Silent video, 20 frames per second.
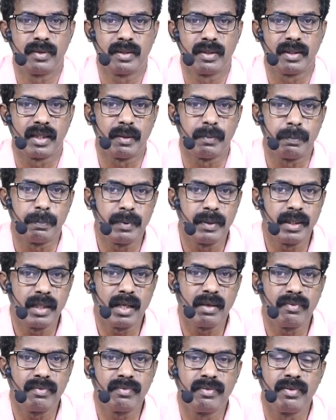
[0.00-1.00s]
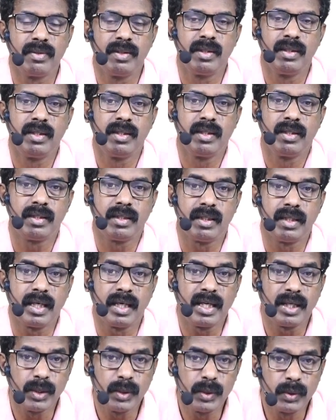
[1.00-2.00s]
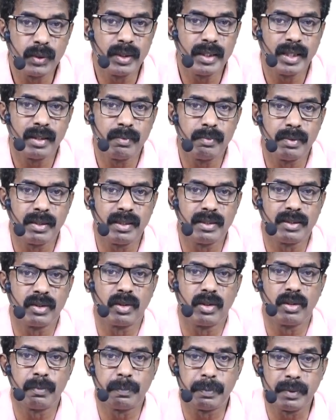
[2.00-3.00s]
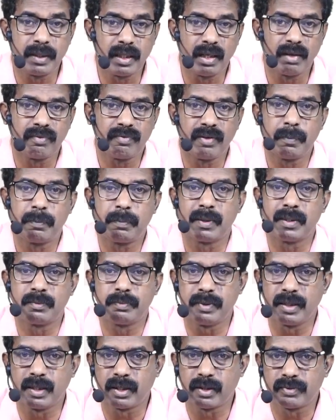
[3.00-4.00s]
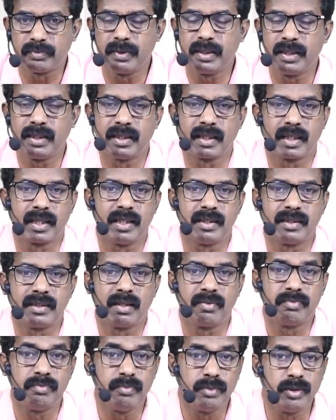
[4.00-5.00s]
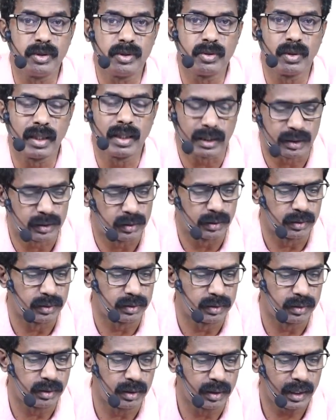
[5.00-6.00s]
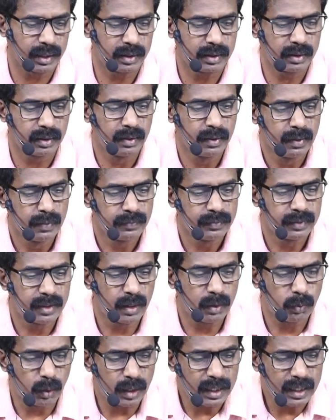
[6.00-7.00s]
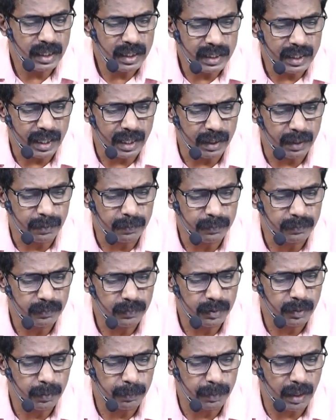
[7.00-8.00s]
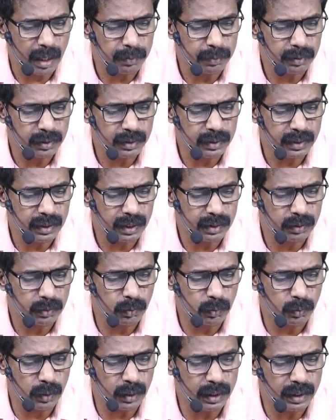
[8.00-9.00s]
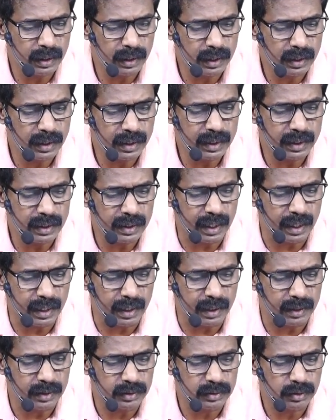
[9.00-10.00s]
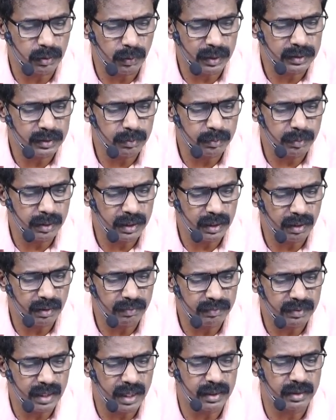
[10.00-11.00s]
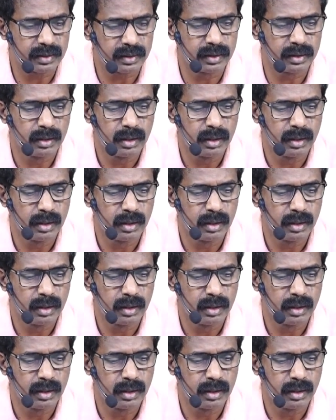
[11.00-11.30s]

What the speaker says: Then P of A union B is equal to P of A plus P of B in the case of mutually exclusive, right? Then only A, probability that only A. So what's the meaning of that?